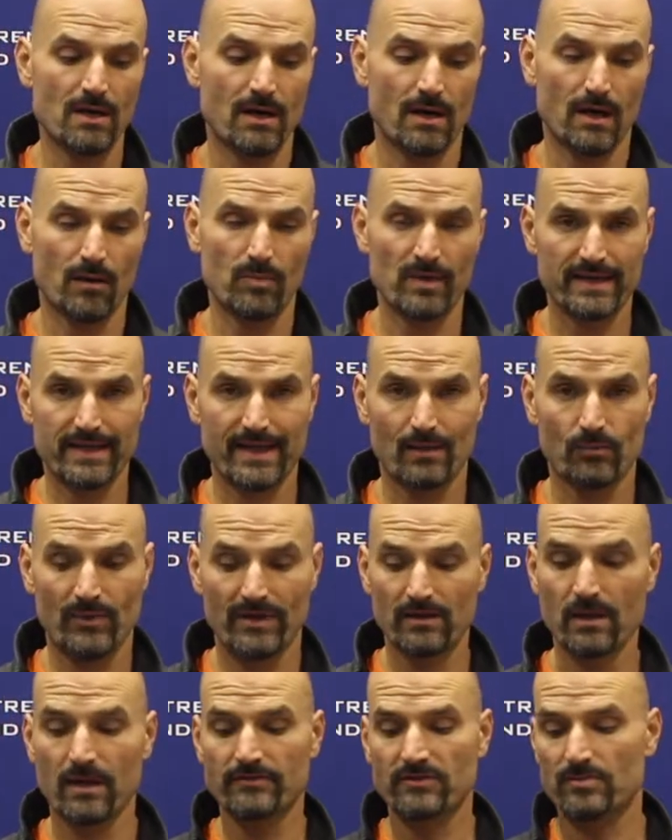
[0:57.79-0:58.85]
But again,
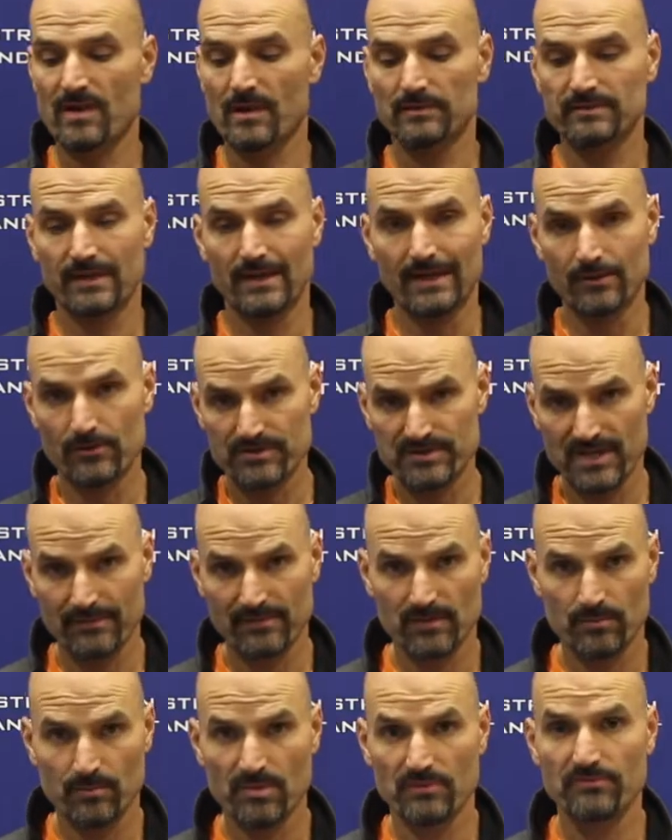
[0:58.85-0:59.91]
we'd love to be able to
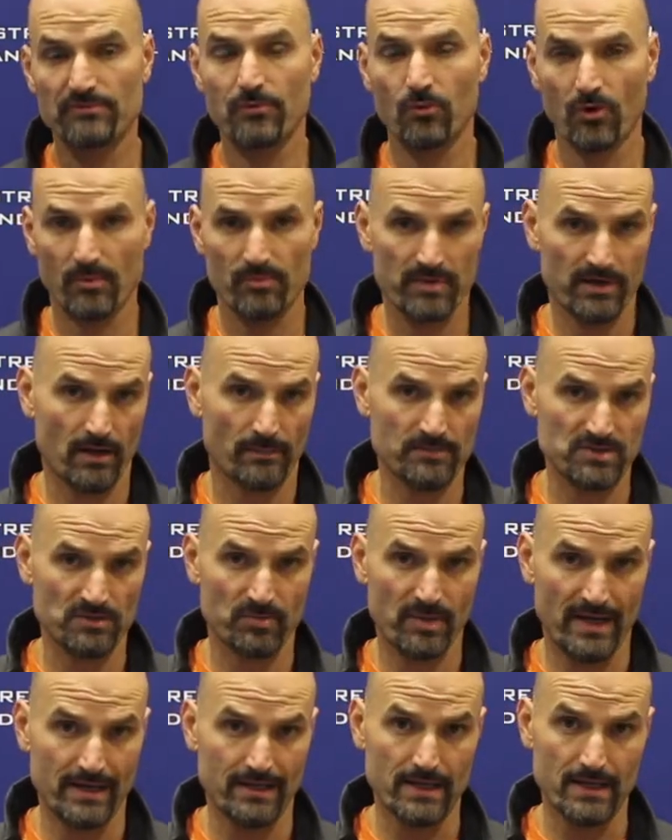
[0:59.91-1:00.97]
intercept it before it becomes a
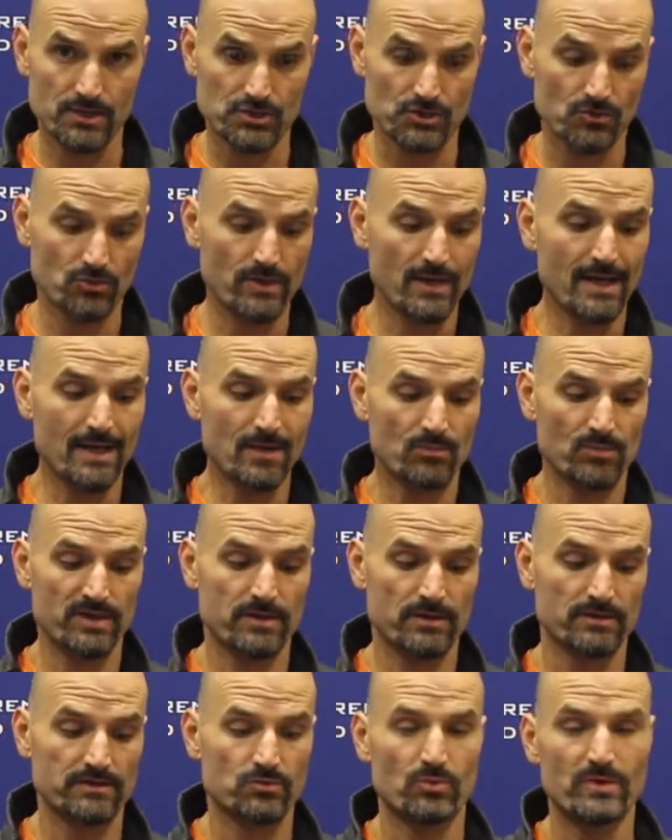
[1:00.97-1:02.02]
pain issue
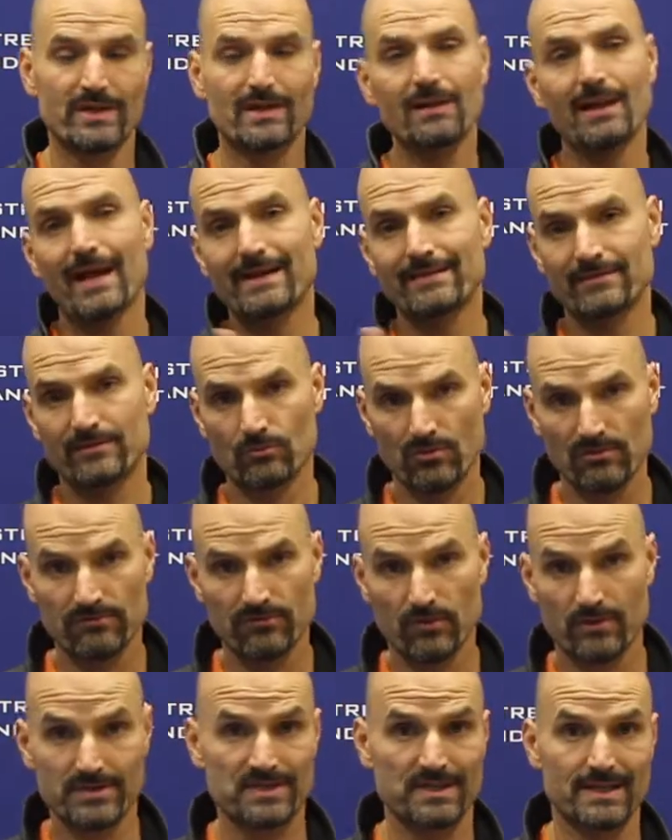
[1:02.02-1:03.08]
because we'd like to
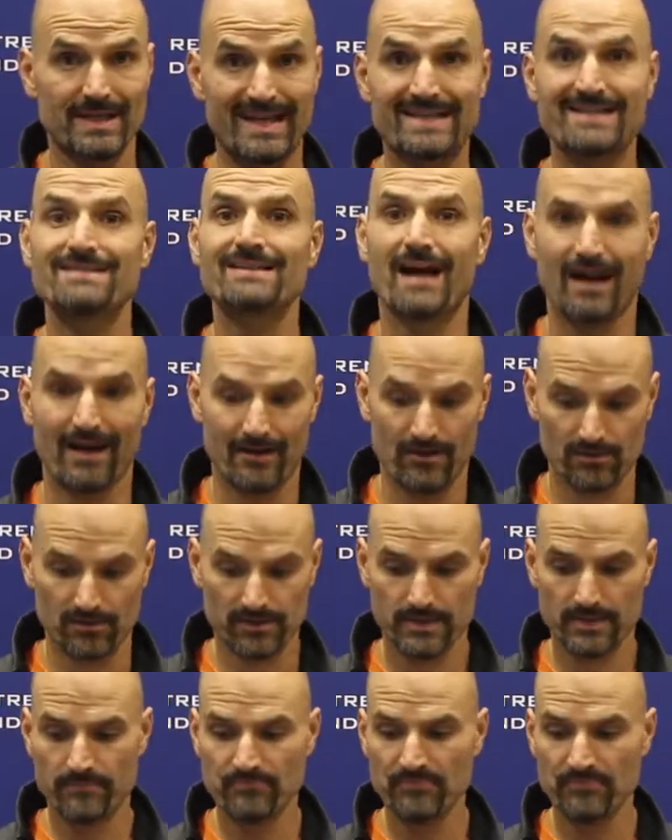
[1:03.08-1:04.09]
reverse it entirely.